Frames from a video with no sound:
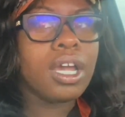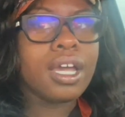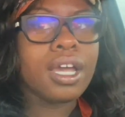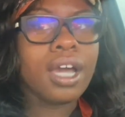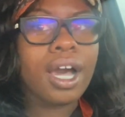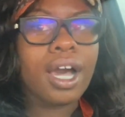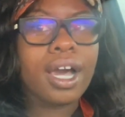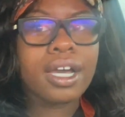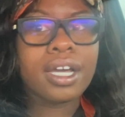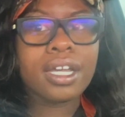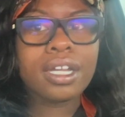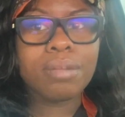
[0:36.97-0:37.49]

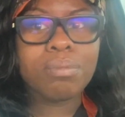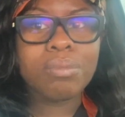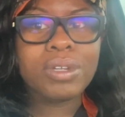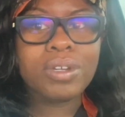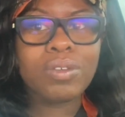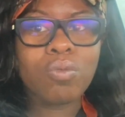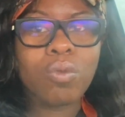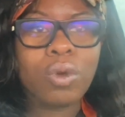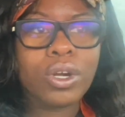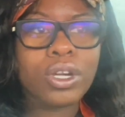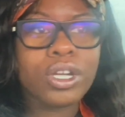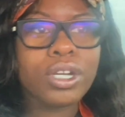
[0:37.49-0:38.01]
I could have
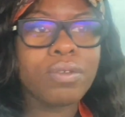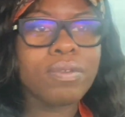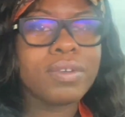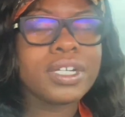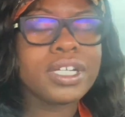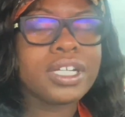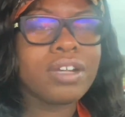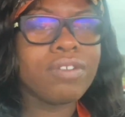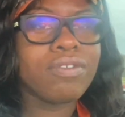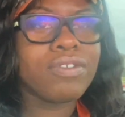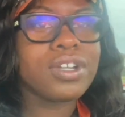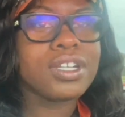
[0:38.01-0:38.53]
been working with
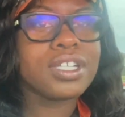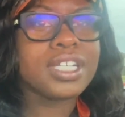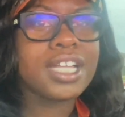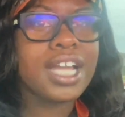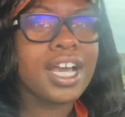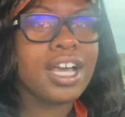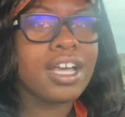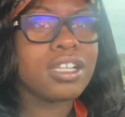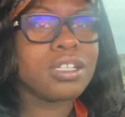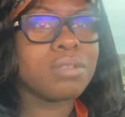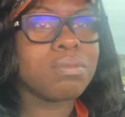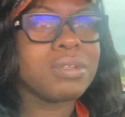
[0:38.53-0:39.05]
different
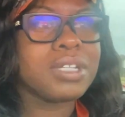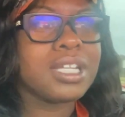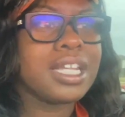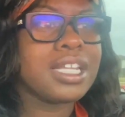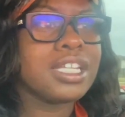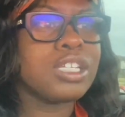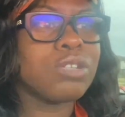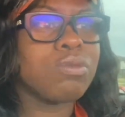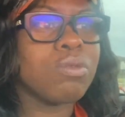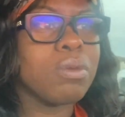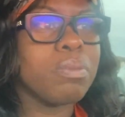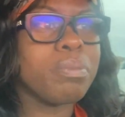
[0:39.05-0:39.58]
styles, but that
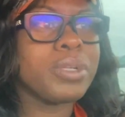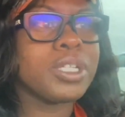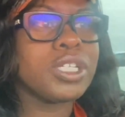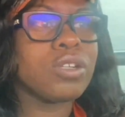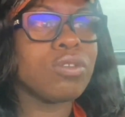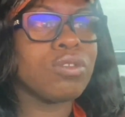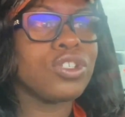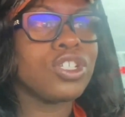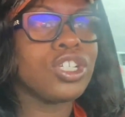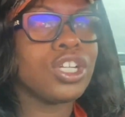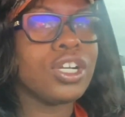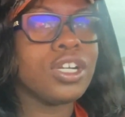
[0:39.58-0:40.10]
swoop is so
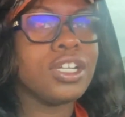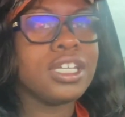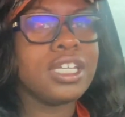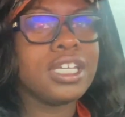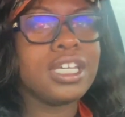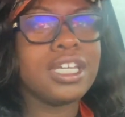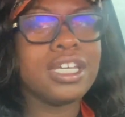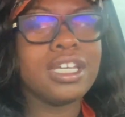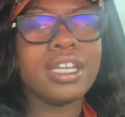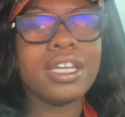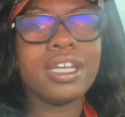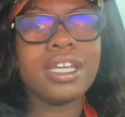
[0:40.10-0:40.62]

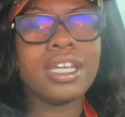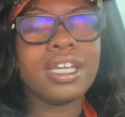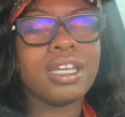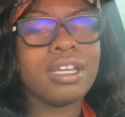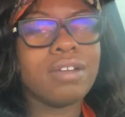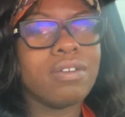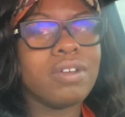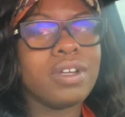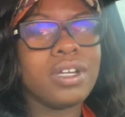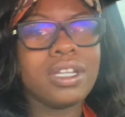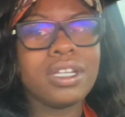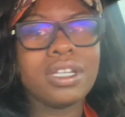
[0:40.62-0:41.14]
chunky, it,
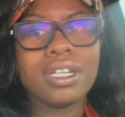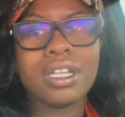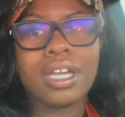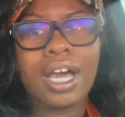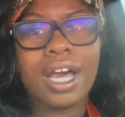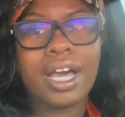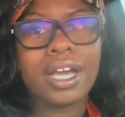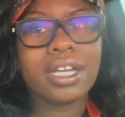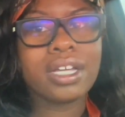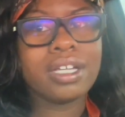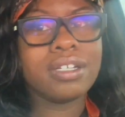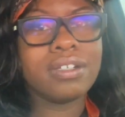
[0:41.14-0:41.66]
it
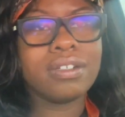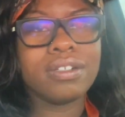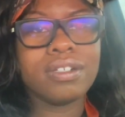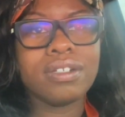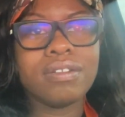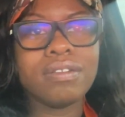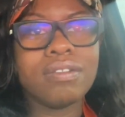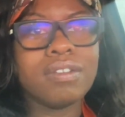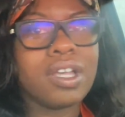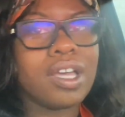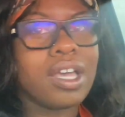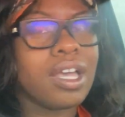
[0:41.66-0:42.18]
I couldn't,
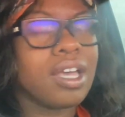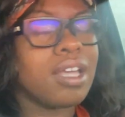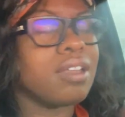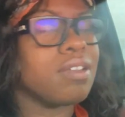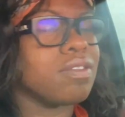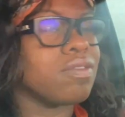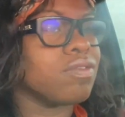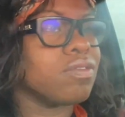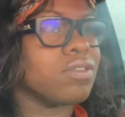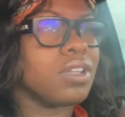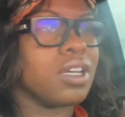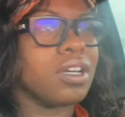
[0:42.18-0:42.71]
uh,
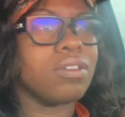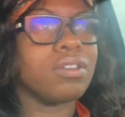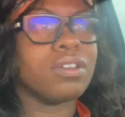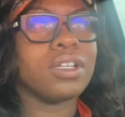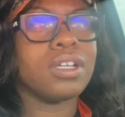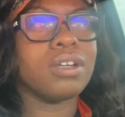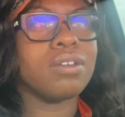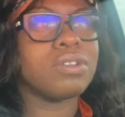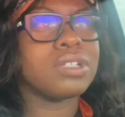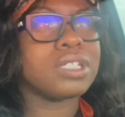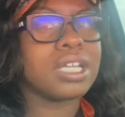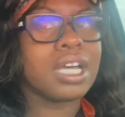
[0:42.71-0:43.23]
no, it
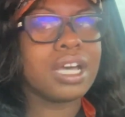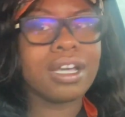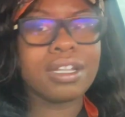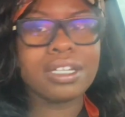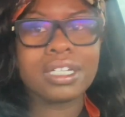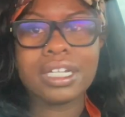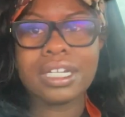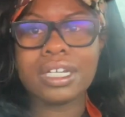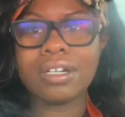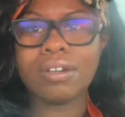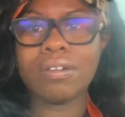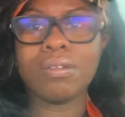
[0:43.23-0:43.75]
was a hot
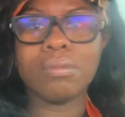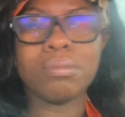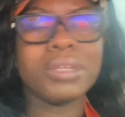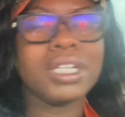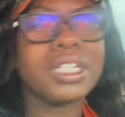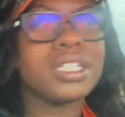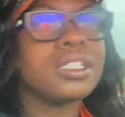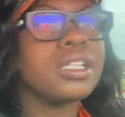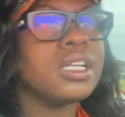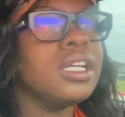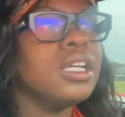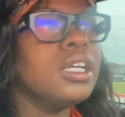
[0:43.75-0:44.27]
dang on
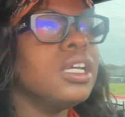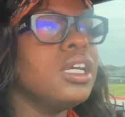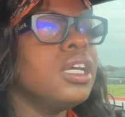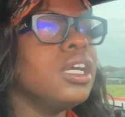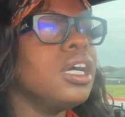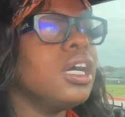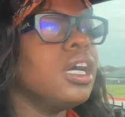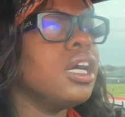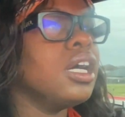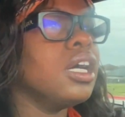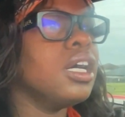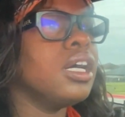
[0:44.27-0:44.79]
mess.
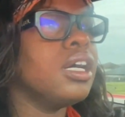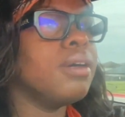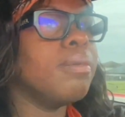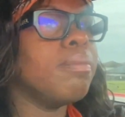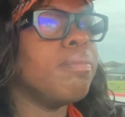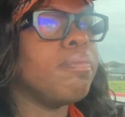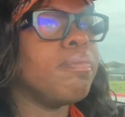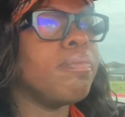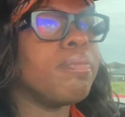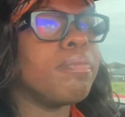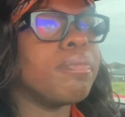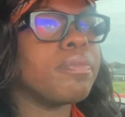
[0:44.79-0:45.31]

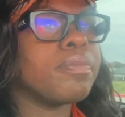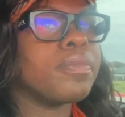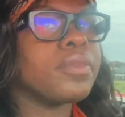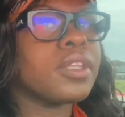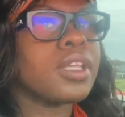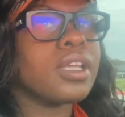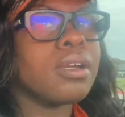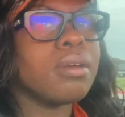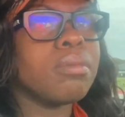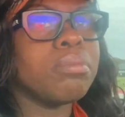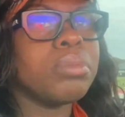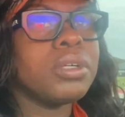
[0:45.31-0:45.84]
Um,
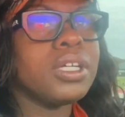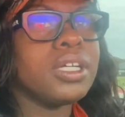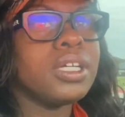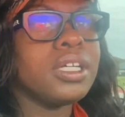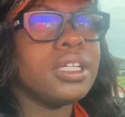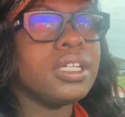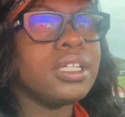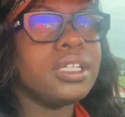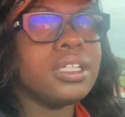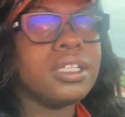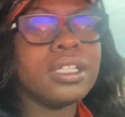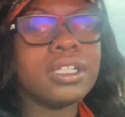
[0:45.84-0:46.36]

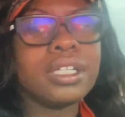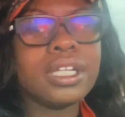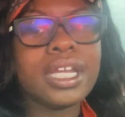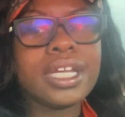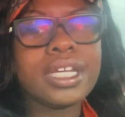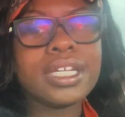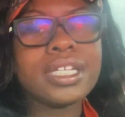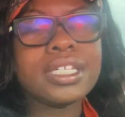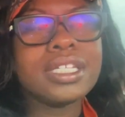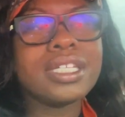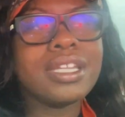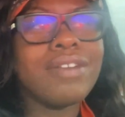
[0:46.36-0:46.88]
but like
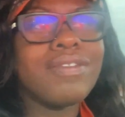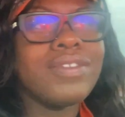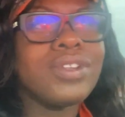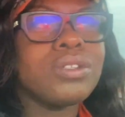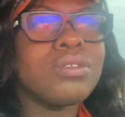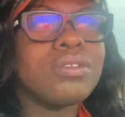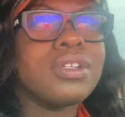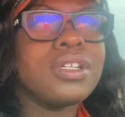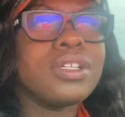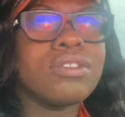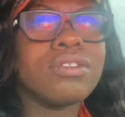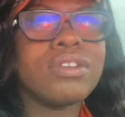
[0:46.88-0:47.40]
it's
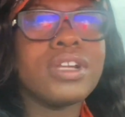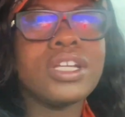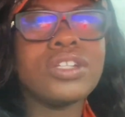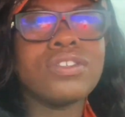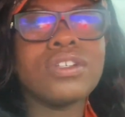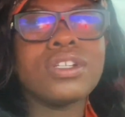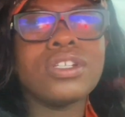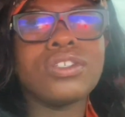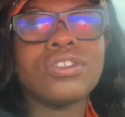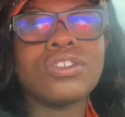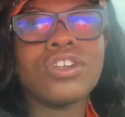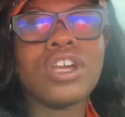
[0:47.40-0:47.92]
7.23, I
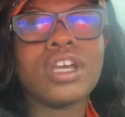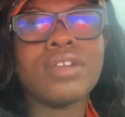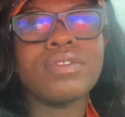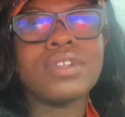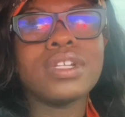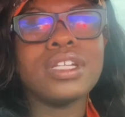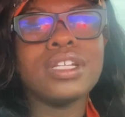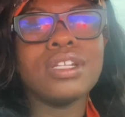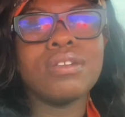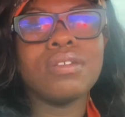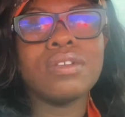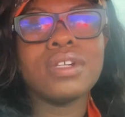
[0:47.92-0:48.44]
just dropped the
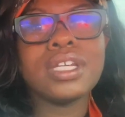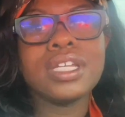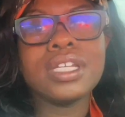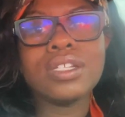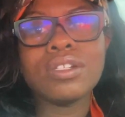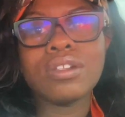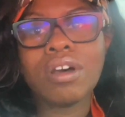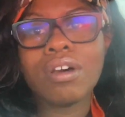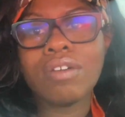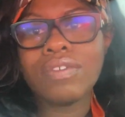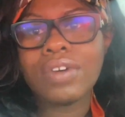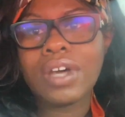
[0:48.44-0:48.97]
little kids
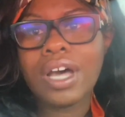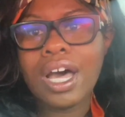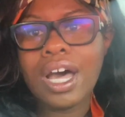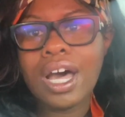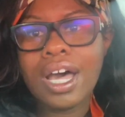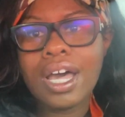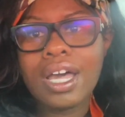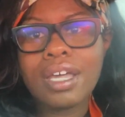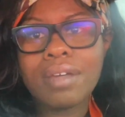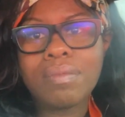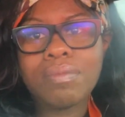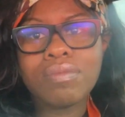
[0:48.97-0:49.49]
off.
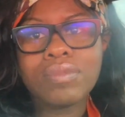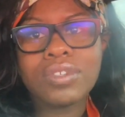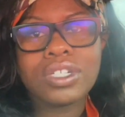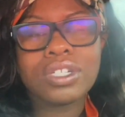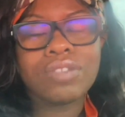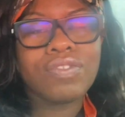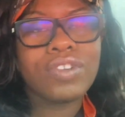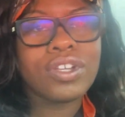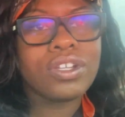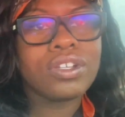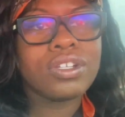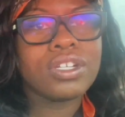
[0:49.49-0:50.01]
I am just
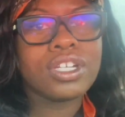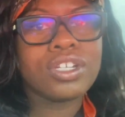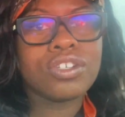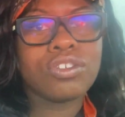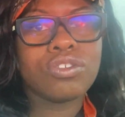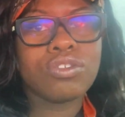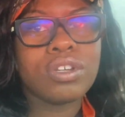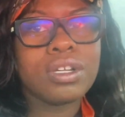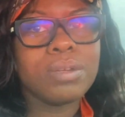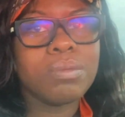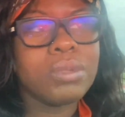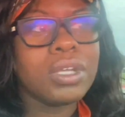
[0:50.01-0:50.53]
feeling
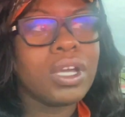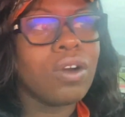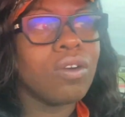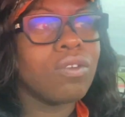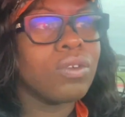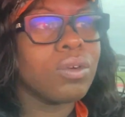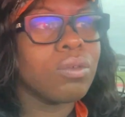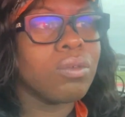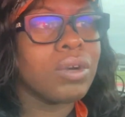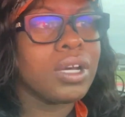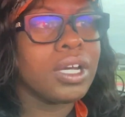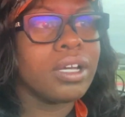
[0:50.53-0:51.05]
extremely
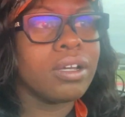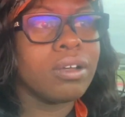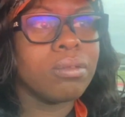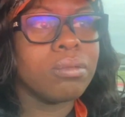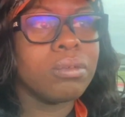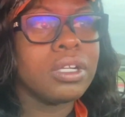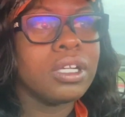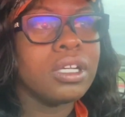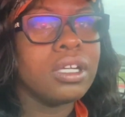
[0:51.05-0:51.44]
overwhelmed.